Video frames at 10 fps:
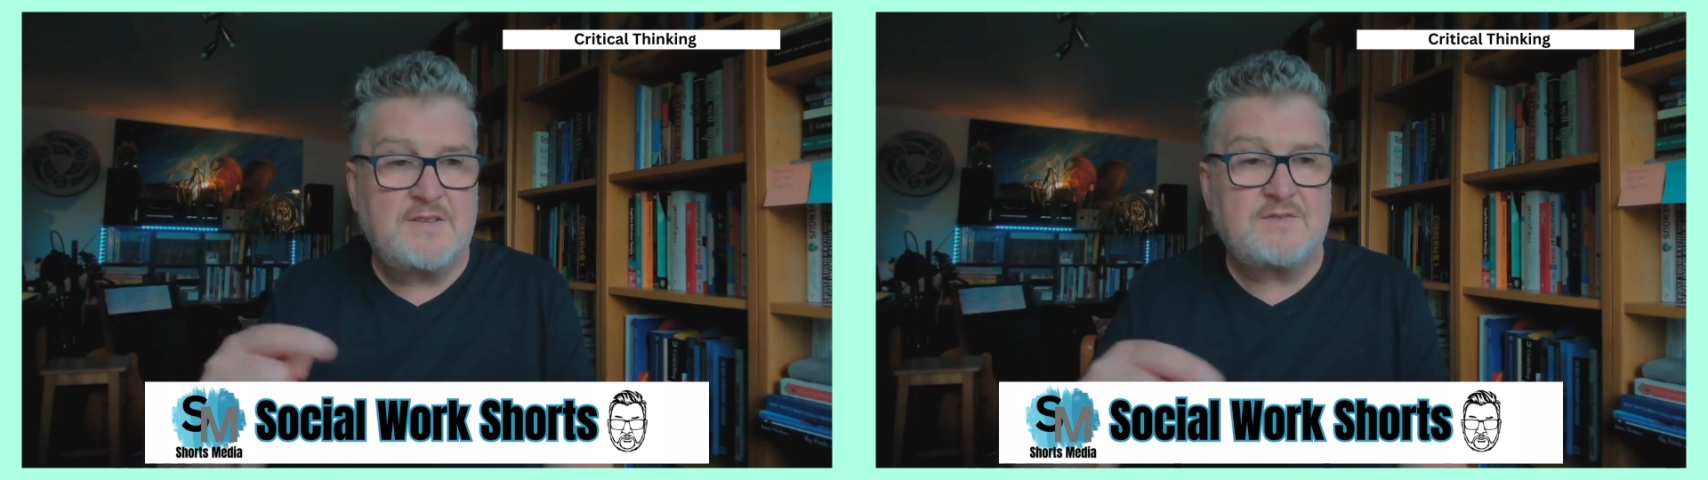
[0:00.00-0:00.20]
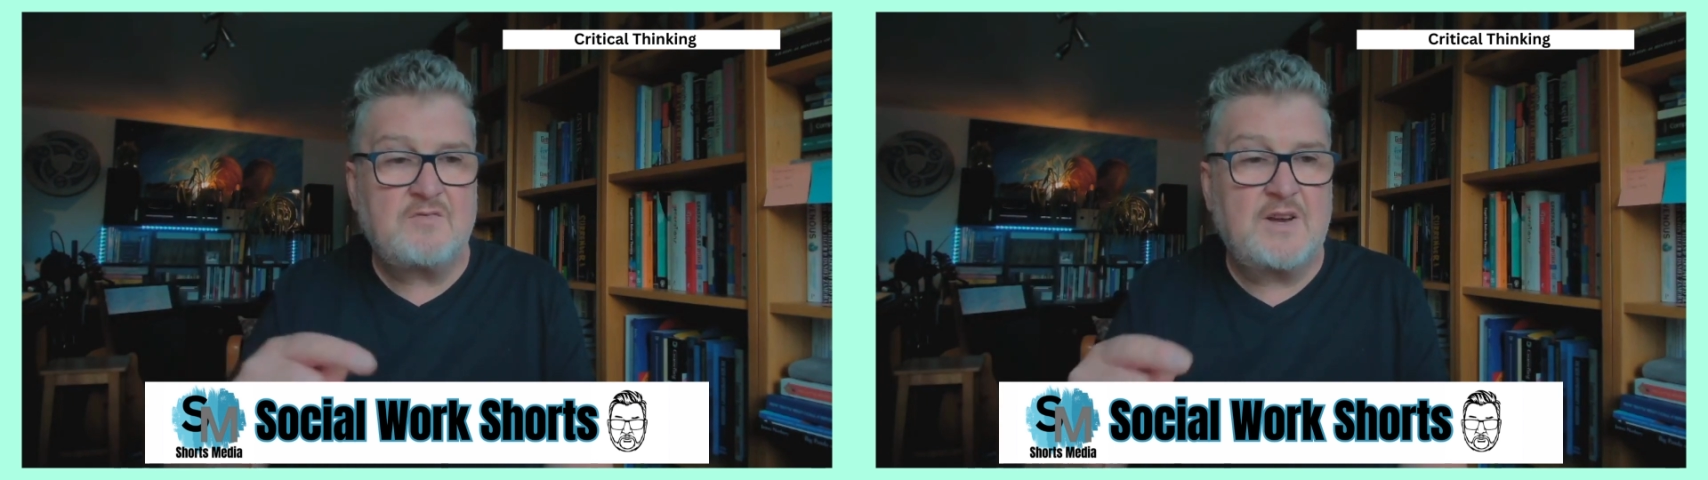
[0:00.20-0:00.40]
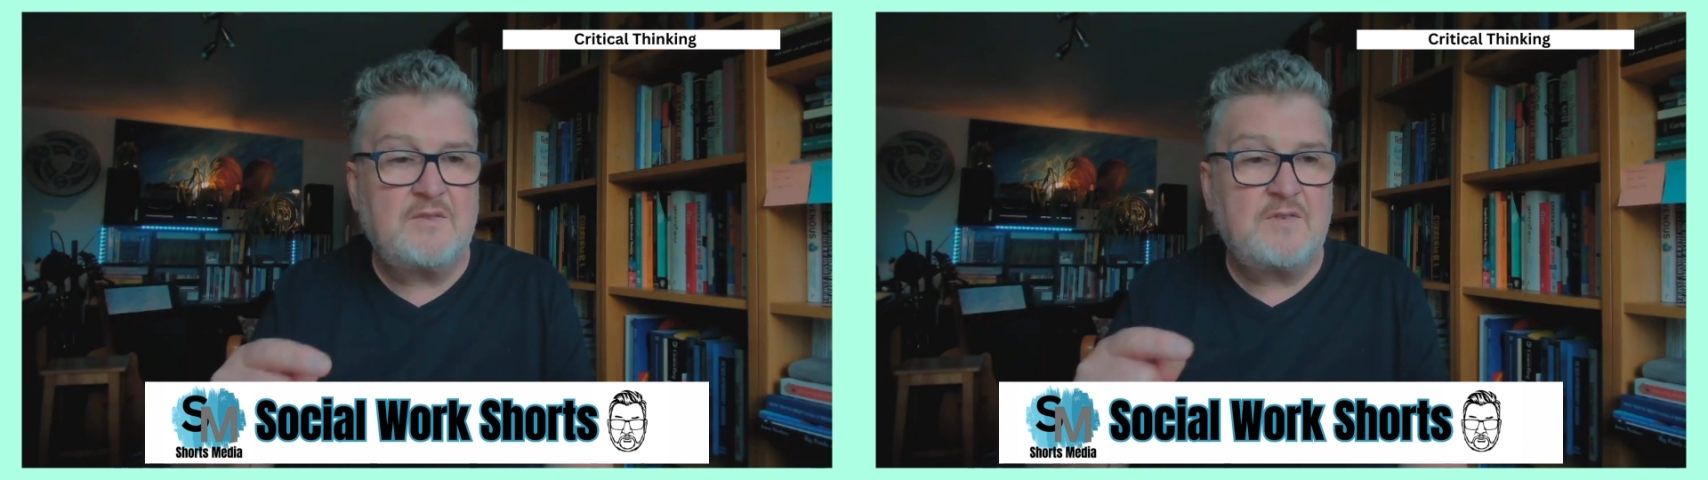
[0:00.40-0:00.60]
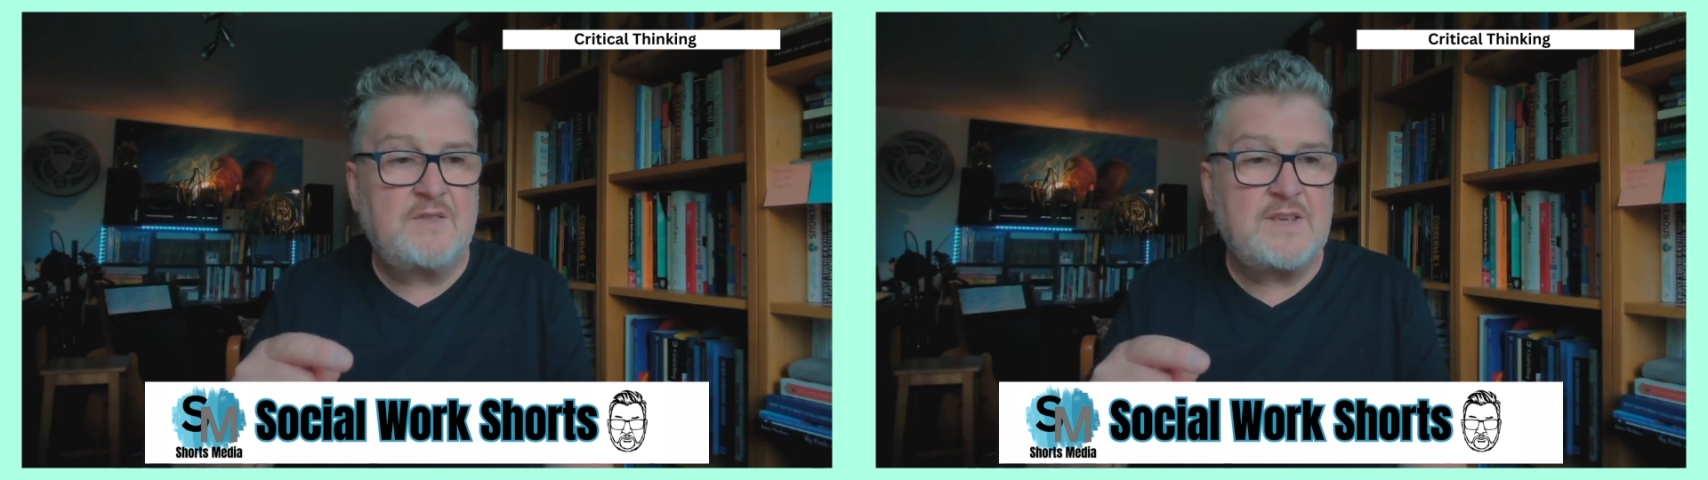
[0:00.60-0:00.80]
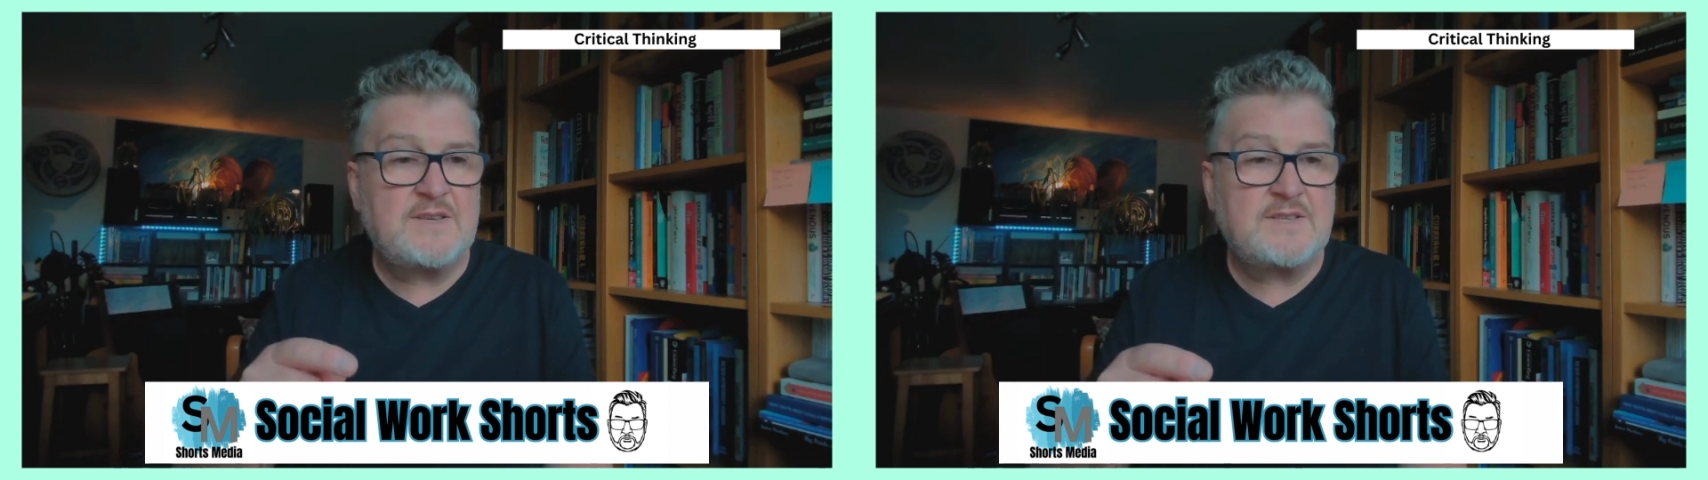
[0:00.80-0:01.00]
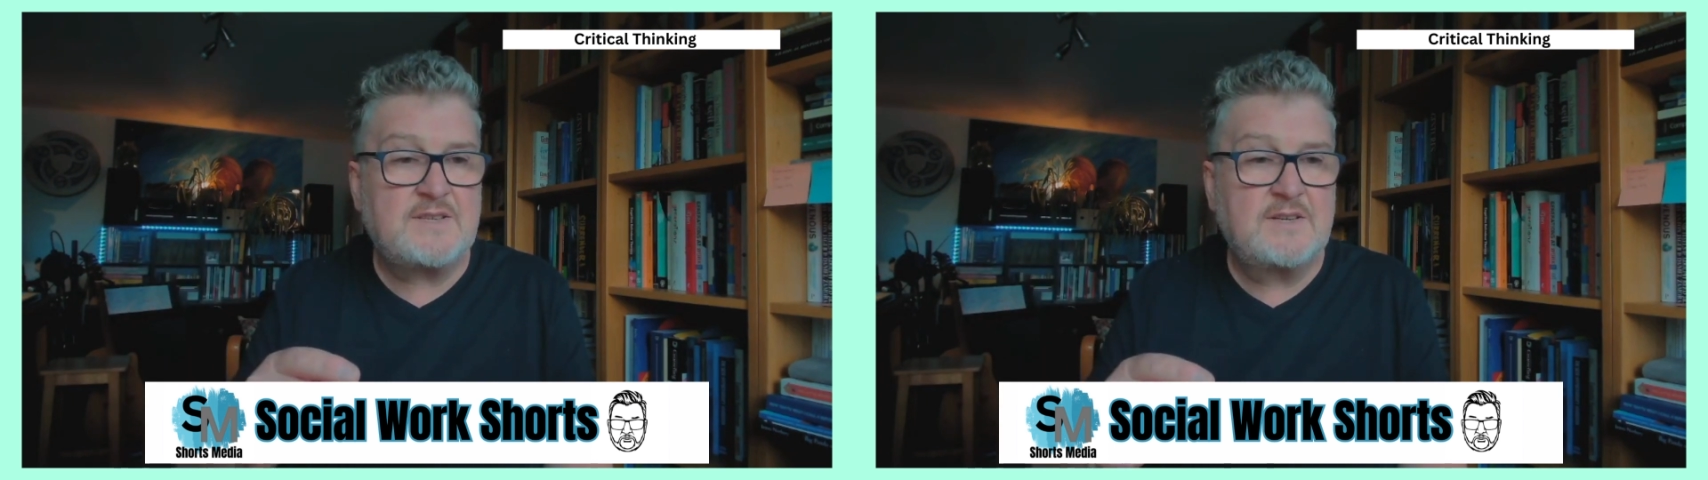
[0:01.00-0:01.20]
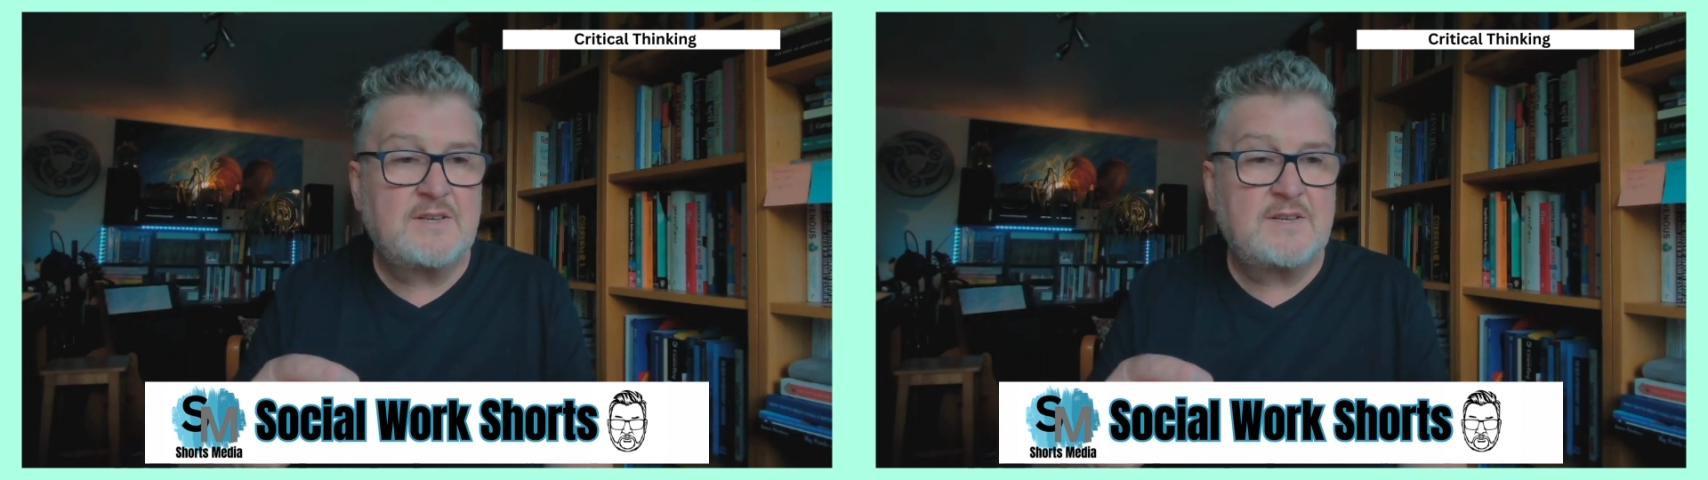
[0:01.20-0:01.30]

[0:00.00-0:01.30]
this right for this